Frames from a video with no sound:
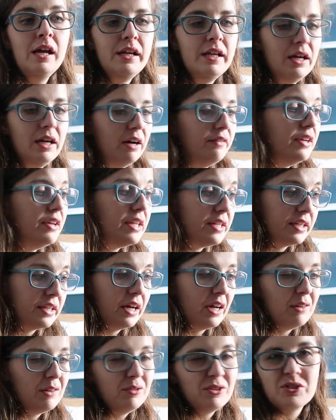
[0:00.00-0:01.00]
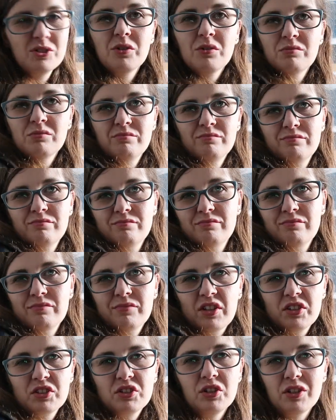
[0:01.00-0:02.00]
yeah I've eaten now so
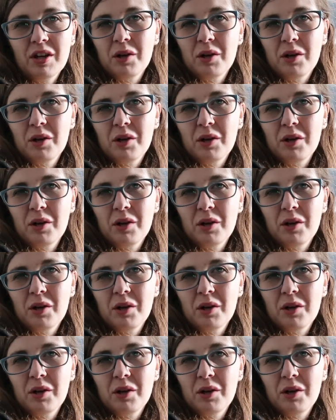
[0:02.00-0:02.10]
that's good.